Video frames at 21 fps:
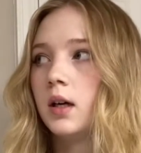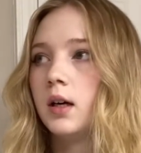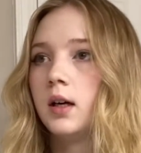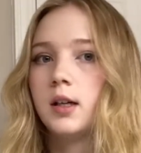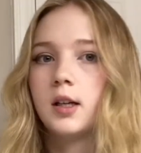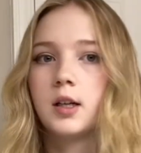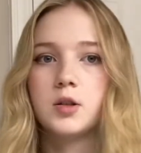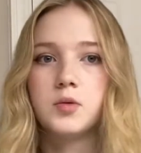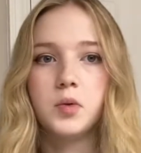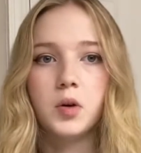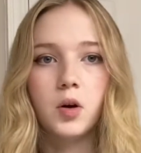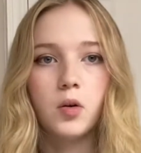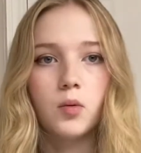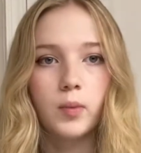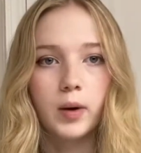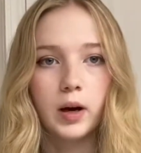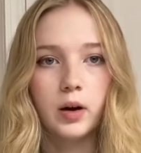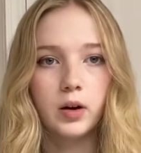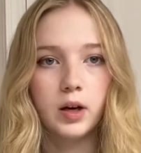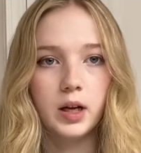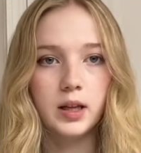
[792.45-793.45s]
because we don't
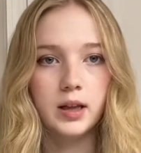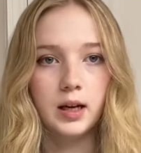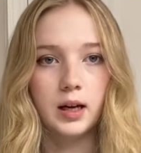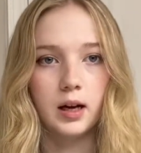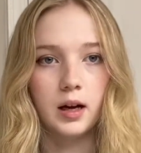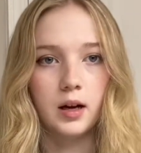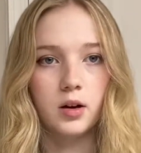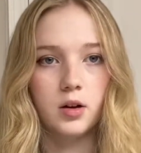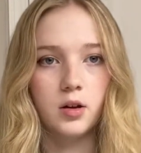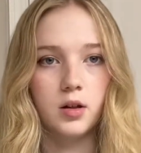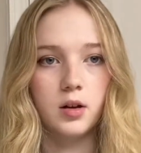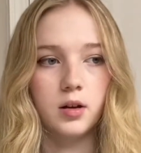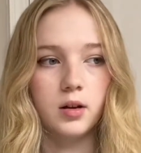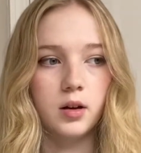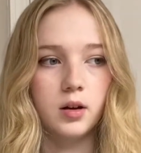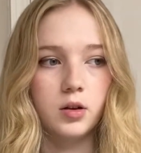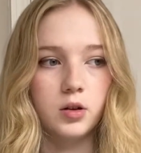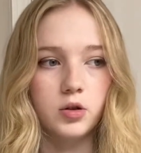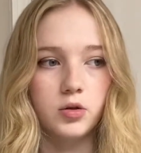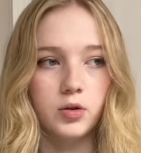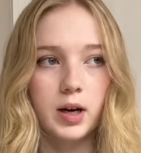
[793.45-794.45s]
wear anything under the
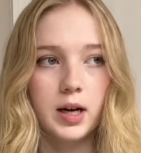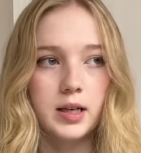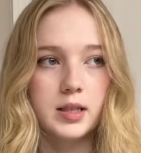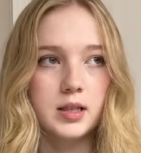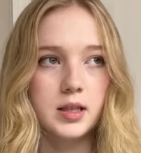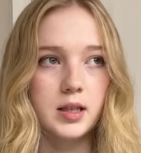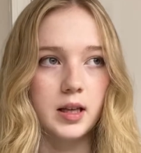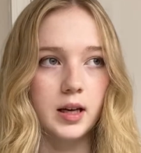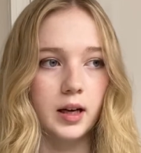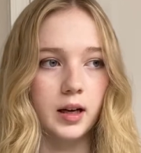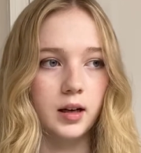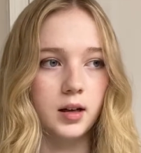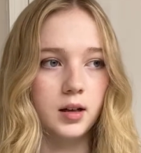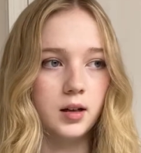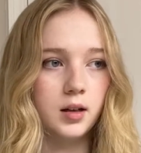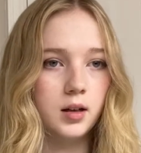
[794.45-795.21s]
little dress thing.